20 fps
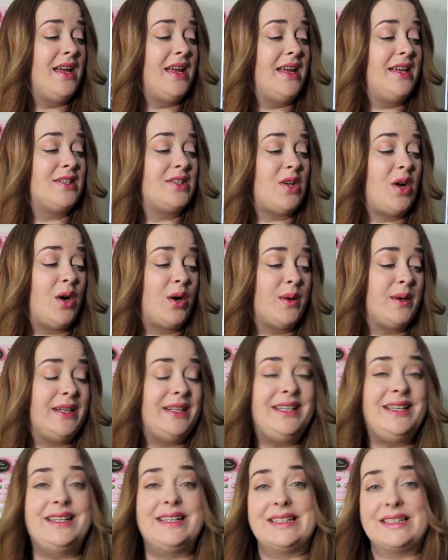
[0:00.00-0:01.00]
it's
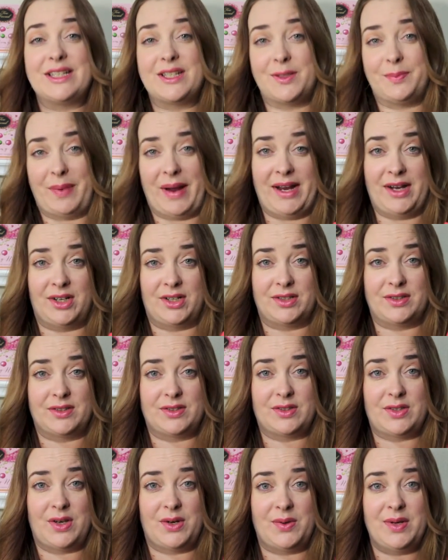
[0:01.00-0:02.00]
already expired,
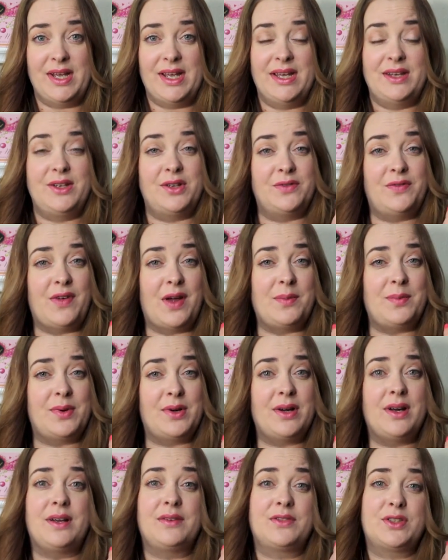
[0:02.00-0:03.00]
so November
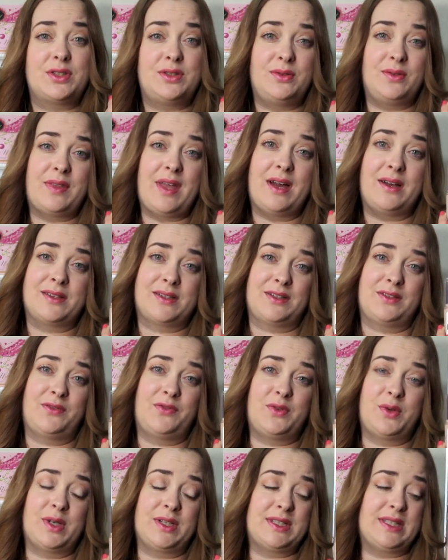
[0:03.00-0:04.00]
of
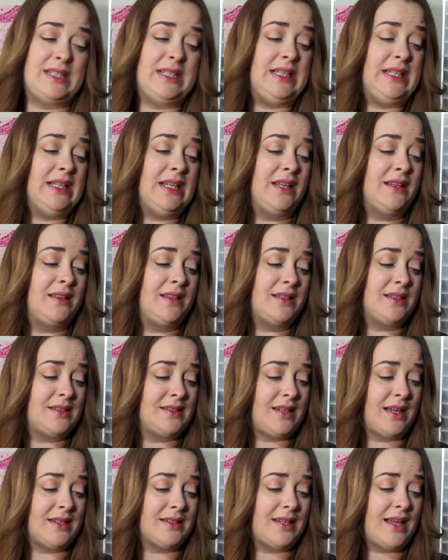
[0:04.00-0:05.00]
2014. This
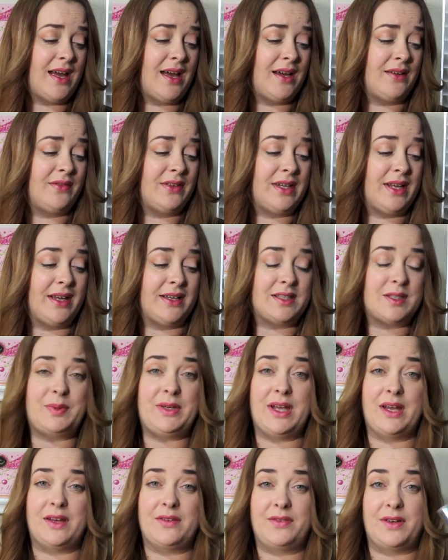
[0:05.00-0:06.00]
does have an
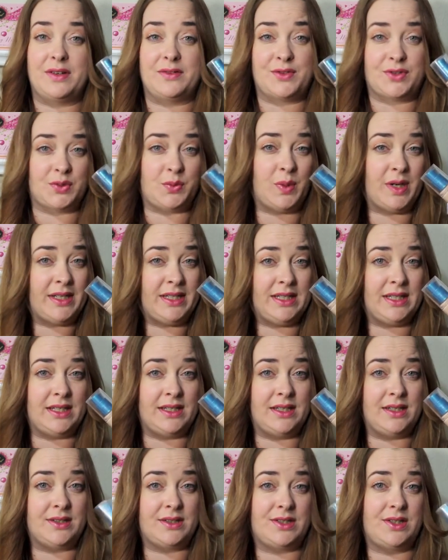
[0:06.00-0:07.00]
SPF of 20 in
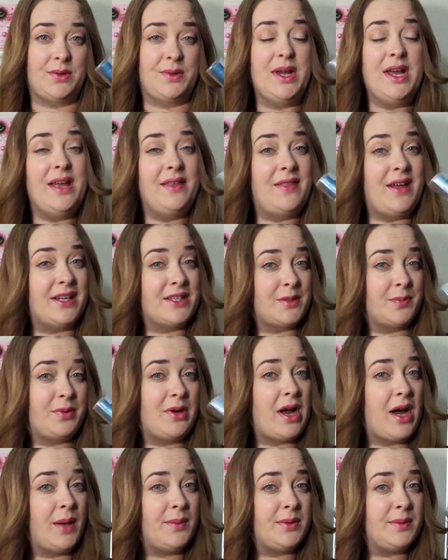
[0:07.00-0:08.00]
it, so that's
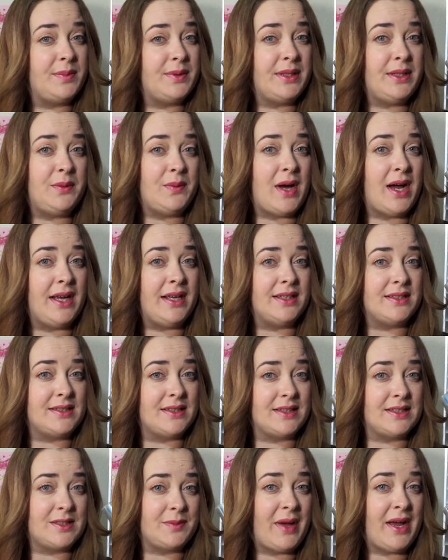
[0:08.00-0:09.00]
probably why it's
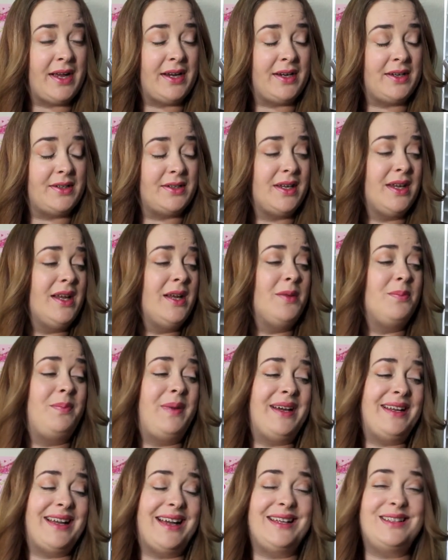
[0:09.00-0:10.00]
expired,
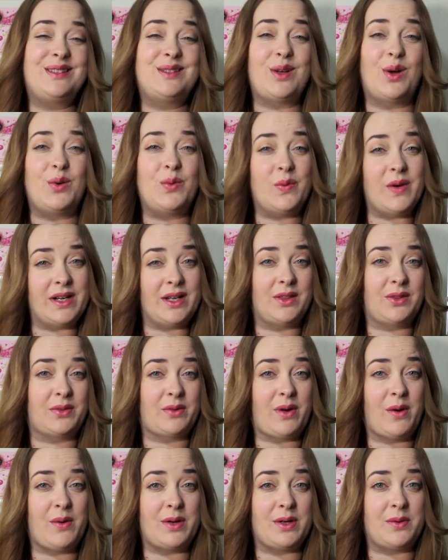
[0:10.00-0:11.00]
but I don't want to
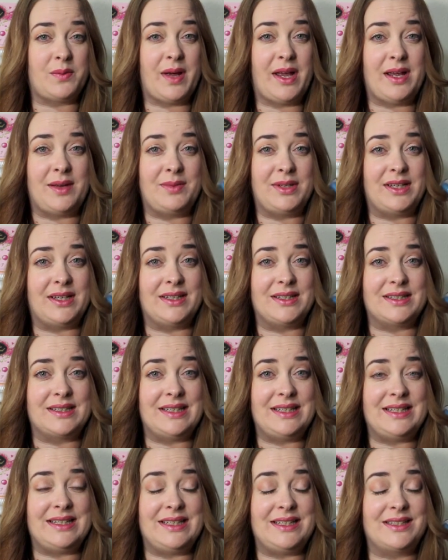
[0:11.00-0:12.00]
throw it away because
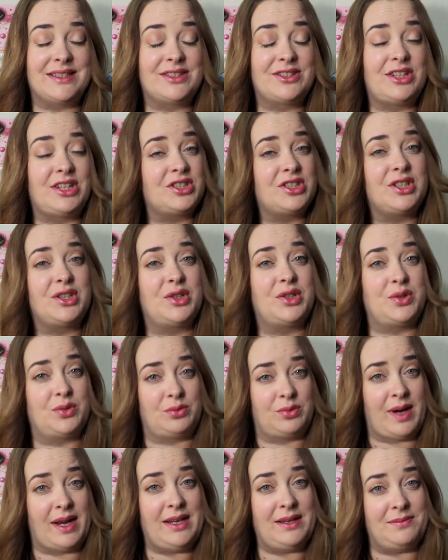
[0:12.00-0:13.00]
it is such a
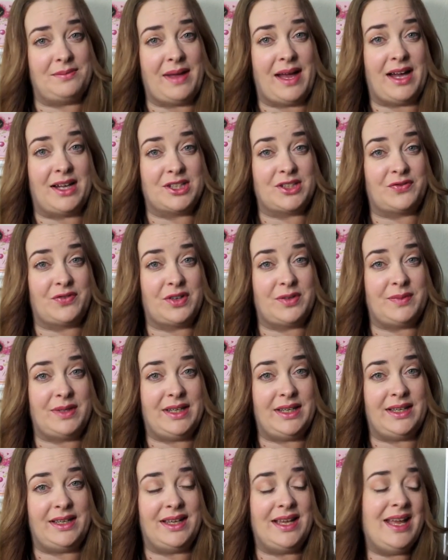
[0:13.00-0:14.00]
great match for
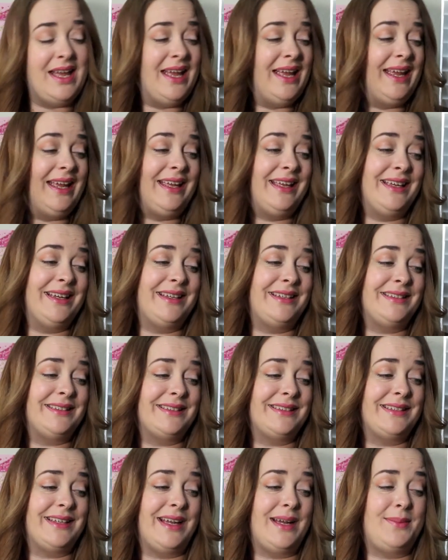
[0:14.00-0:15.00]
me,
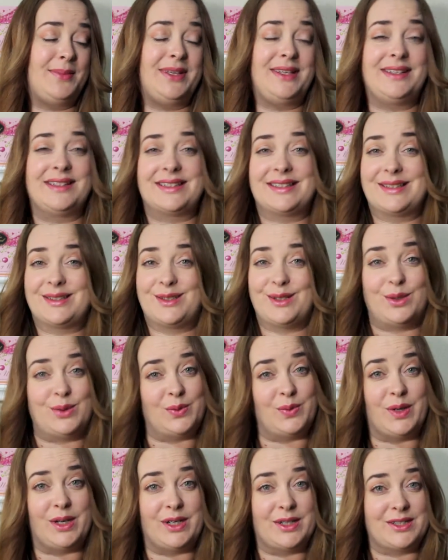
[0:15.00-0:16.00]
and I mean, it
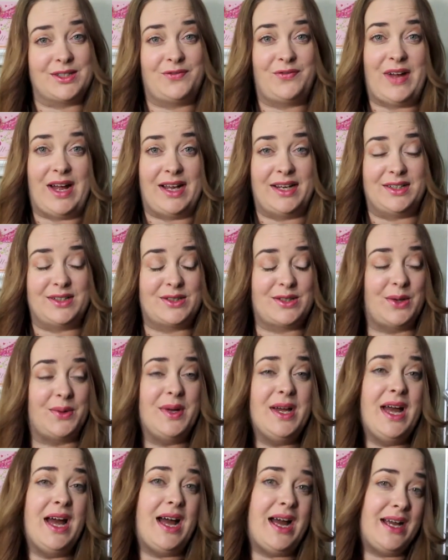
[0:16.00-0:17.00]
still works fine. So
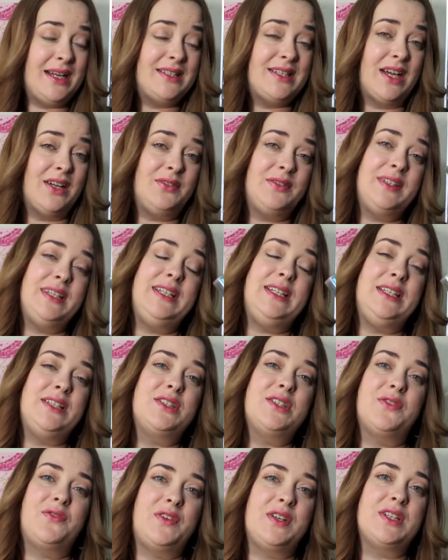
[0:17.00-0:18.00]
I definitely need
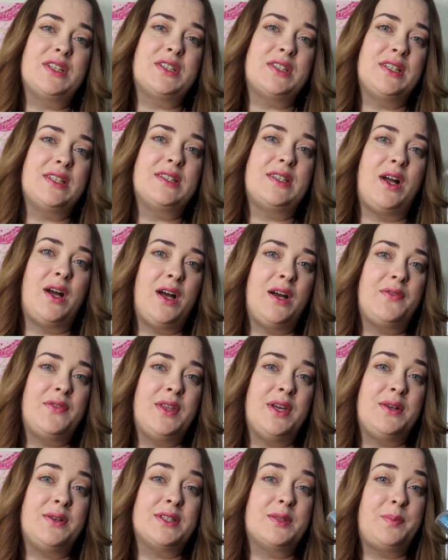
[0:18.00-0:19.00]
to finish this off
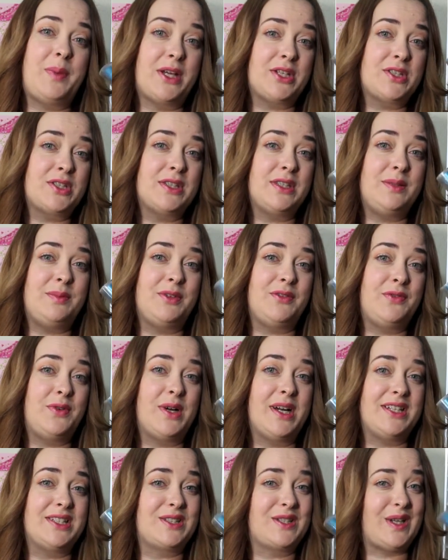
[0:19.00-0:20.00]
though, especially
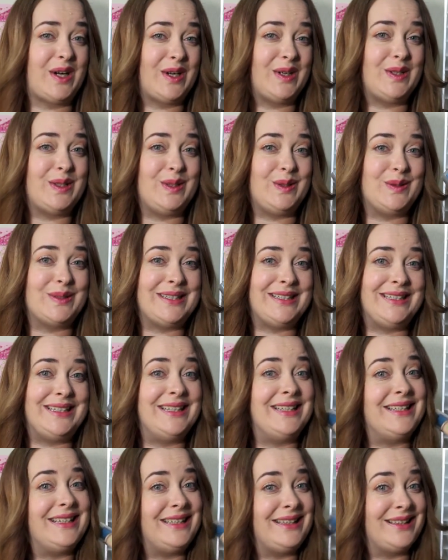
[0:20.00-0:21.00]
before I start using
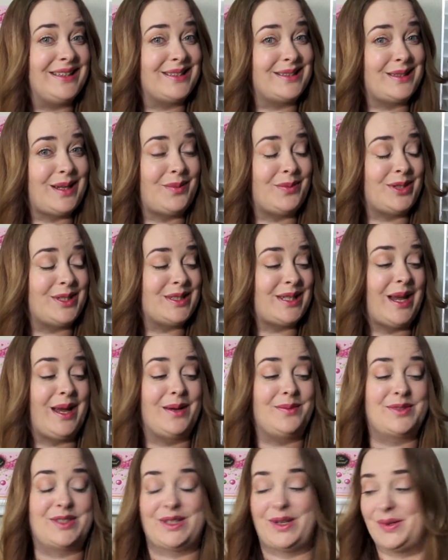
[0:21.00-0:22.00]
it in the
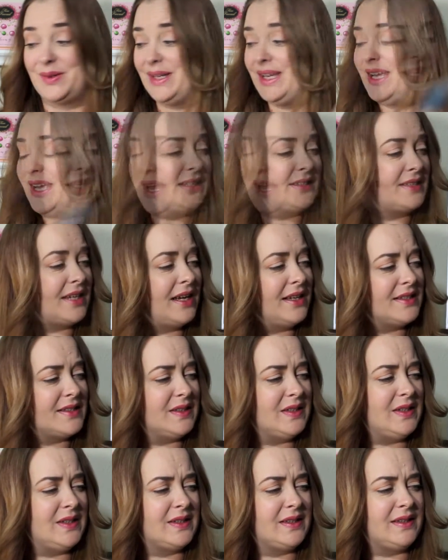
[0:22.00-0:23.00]
summertime. So it does
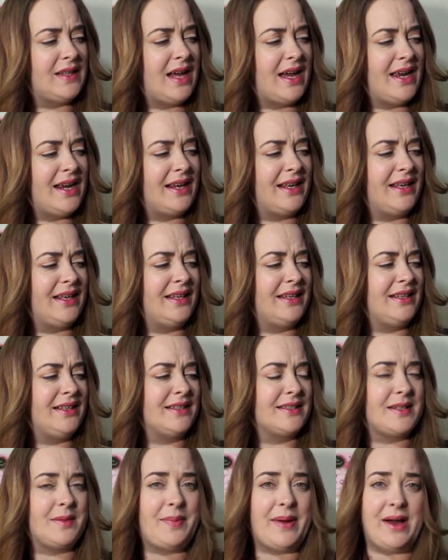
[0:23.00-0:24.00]
look like it
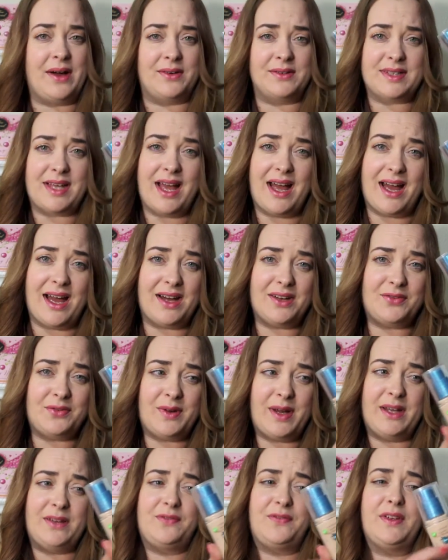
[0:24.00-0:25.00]
is about
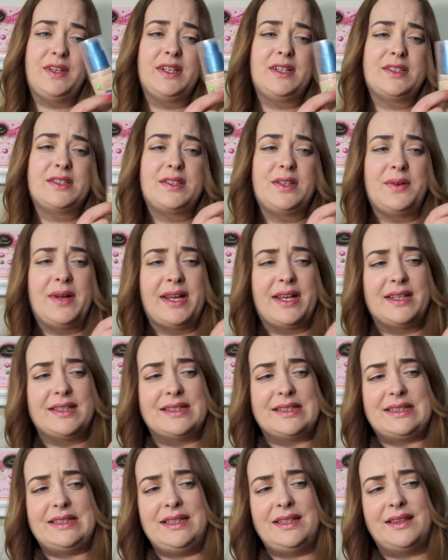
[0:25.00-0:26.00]
halfway finished, so I can
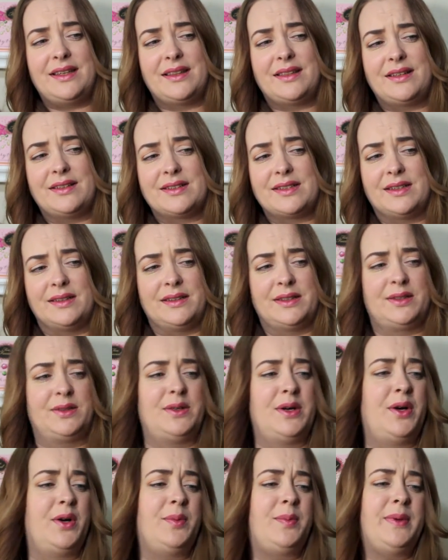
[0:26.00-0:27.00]
see that there's a little
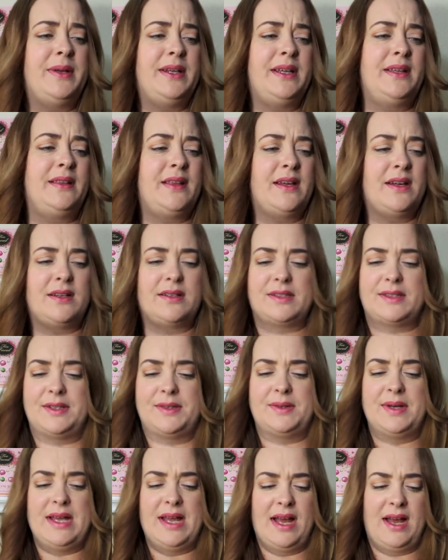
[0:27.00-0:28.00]
opening there,
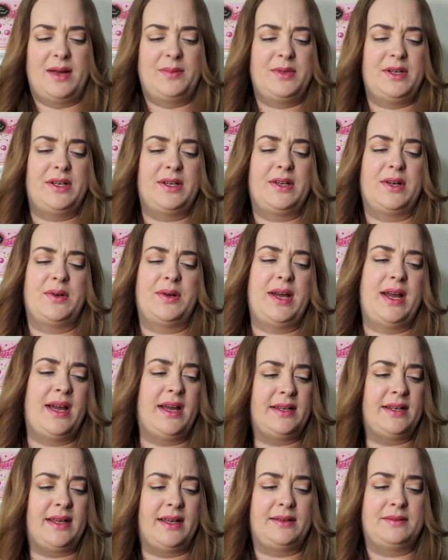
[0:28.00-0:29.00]
so I'm going to go
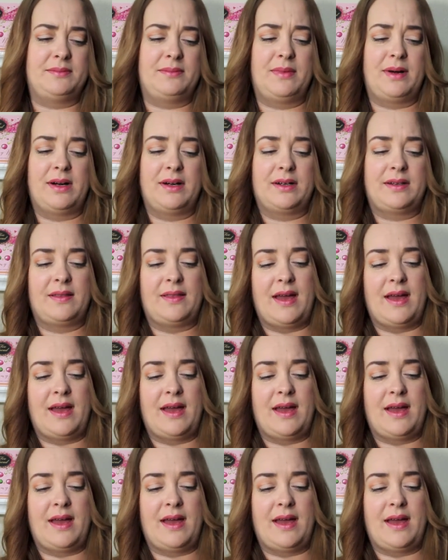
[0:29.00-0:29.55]
ahead and mark